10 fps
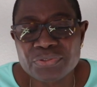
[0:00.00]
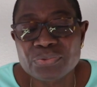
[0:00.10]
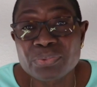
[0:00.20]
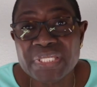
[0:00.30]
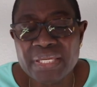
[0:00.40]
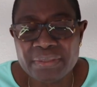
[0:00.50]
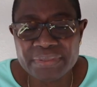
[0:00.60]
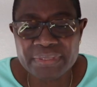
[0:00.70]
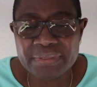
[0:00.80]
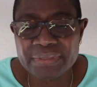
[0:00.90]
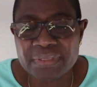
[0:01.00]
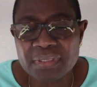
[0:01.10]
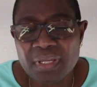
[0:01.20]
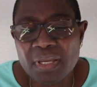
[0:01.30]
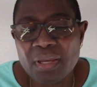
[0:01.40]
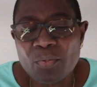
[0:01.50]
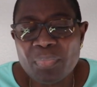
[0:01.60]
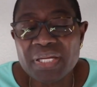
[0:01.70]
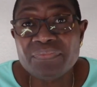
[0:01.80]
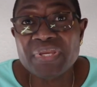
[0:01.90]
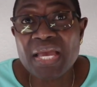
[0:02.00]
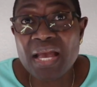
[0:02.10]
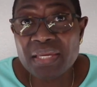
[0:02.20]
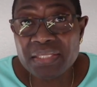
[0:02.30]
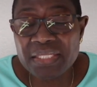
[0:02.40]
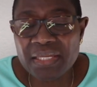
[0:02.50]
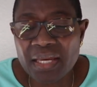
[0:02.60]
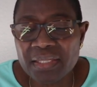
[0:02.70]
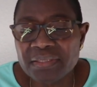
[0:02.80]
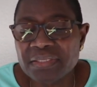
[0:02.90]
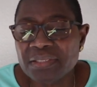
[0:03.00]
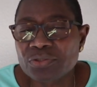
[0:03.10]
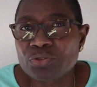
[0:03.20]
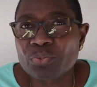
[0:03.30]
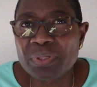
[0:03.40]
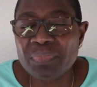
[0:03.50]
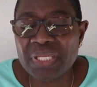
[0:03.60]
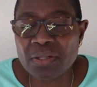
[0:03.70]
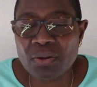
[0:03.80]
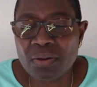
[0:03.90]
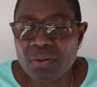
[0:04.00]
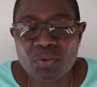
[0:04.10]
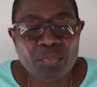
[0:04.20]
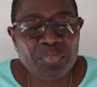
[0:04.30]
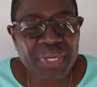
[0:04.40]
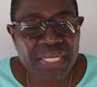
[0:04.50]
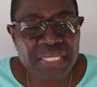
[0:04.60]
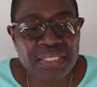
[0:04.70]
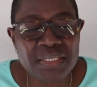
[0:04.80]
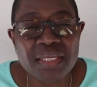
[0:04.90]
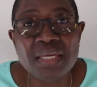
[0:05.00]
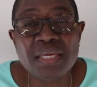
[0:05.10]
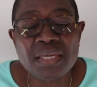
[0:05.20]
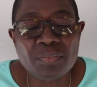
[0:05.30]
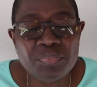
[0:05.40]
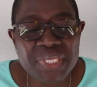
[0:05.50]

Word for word: suitcases, but the idea is extremely compelling.